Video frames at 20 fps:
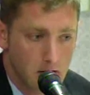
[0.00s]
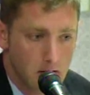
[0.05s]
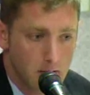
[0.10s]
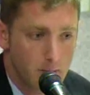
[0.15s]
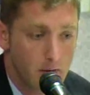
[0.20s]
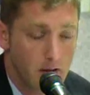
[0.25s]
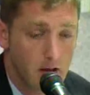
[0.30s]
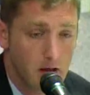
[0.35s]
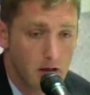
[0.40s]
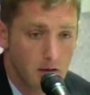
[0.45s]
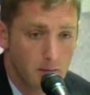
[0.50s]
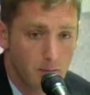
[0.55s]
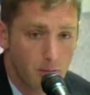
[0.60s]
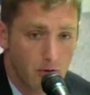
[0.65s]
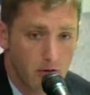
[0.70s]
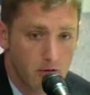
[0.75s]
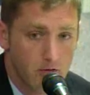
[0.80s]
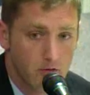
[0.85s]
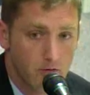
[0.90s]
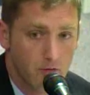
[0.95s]
making it a
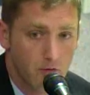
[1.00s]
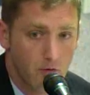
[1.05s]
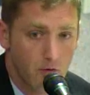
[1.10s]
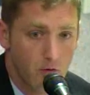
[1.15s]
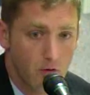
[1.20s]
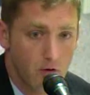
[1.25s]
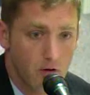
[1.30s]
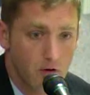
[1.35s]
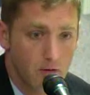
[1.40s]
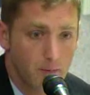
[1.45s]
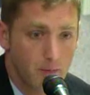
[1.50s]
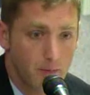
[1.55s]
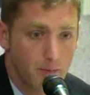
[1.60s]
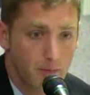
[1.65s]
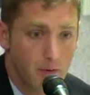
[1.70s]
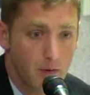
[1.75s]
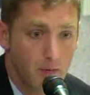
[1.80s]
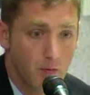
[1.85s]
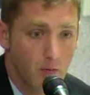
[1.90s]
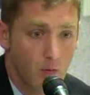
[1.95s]
place for
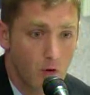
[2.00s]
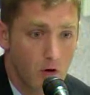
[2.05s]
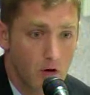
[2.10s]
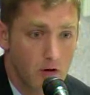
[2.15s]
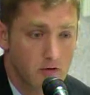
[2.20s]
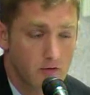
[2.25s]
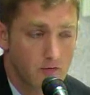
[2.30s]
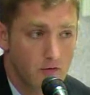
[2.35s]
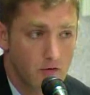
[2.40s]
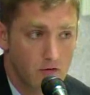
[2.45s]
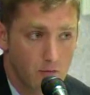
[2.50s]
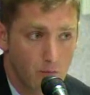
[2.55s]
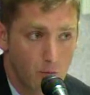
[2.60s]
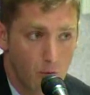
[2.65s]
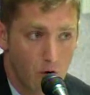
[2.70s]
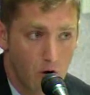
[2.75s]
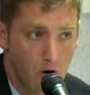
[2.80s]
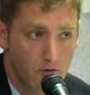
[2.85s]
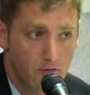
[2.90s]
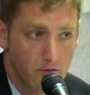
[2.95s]
people wanting to visit
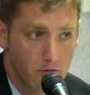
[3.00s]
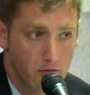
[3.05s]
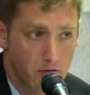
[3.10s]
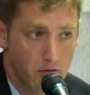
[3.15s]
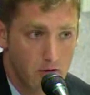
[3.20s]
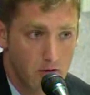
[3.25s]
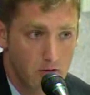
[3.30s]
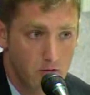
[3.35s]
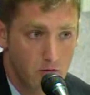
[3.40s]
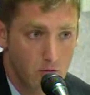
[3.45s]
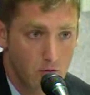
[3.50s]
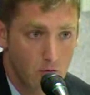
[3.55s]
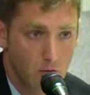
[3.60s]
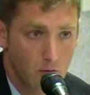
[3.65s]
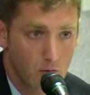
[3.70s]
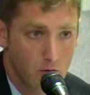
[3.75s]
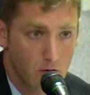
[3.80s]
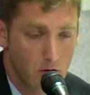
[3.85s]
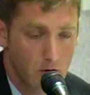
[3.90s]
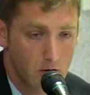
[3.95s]
more often than they
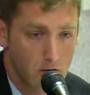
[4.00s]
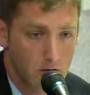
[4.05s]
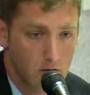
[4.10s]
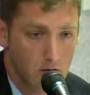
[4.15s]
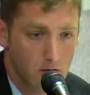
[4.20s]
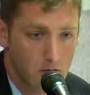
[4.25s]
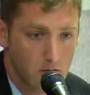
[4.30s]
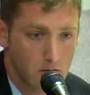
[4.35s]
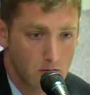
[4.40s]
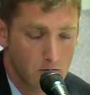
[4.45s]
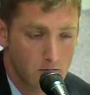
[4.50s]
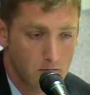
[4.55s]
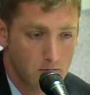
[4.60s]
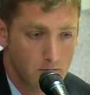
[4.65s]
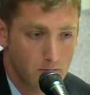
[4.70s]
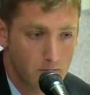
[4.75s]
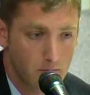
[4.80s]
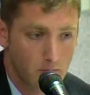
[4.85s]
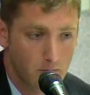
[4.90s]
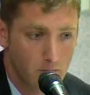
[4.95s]
do,
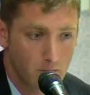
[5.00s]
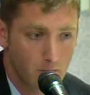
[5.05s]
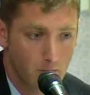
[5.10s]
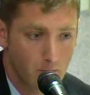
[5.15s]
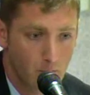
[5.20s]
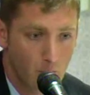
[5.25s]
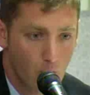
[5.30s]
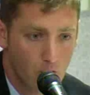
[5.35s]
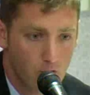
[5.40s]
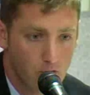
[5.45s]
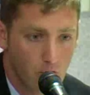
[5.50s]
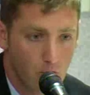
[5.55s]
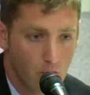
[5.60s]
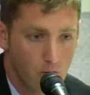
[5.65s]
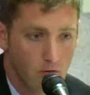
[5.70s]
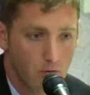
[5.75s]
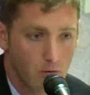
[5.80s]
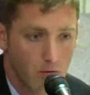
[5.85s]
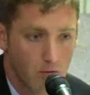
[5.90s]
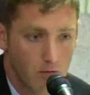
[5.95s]
more
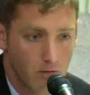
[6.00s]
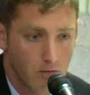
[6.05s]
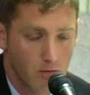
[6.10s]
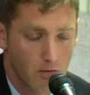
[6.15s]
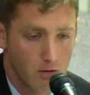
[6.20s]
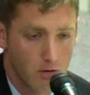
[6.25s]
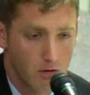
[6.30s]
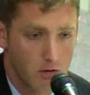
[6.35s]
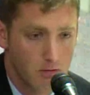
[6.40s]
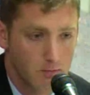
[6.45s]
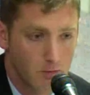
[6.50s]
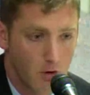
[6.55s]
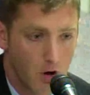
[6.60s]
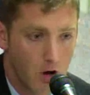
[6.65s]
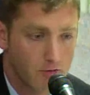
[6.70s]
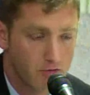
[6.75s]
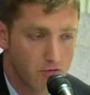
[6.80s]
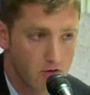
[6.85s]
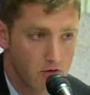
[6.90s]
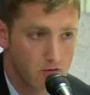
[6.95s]
so in the
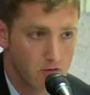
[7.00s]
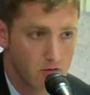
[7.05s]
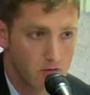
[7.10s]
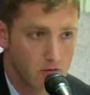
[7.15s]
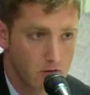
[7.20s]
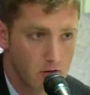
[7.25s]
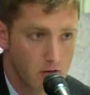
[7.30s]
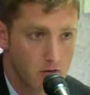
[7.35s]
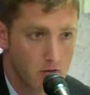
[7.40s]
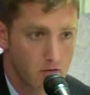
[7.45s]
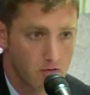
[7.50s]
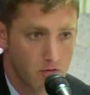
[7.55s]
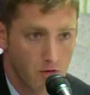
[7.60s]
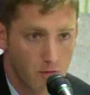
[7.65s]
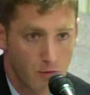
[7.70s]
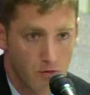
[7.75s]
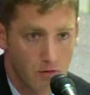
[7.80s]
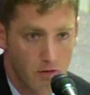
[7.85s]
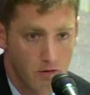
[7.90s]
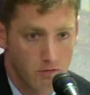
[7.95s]
off-season than the
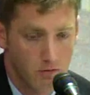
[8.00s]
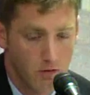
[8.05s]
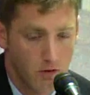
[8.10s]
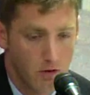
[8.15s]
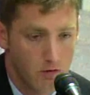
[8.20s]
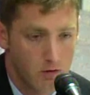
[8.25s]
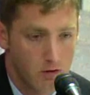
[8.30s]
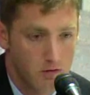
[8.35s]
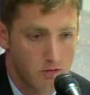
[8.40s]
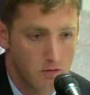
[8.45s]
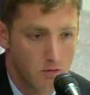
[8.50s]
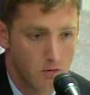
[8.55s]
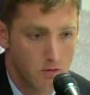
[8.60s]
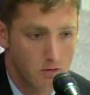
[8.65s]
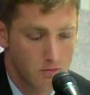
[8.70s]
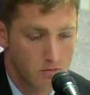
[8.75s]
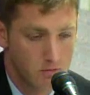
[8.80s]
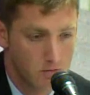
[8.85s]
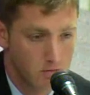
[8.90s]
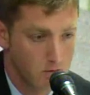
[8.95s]
summer, as they already do,
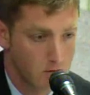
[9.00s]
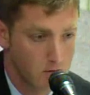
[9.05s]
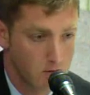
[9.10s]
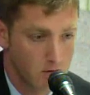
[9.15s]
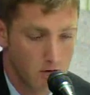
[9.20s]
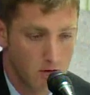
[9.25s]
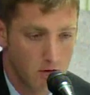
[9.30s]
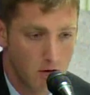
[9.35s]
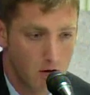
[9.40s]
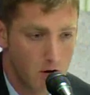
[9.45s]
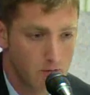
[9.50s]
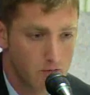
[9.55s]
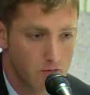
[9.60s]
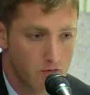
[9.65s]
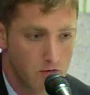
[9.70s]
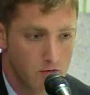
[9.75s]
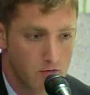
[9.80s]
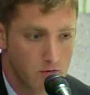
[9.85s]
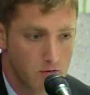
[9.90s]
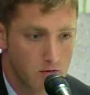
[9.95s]
because
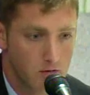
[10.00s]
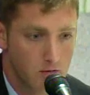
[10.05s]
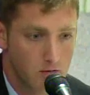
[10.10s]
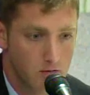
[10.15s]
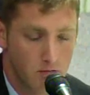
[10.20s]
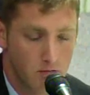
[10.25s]
off-season it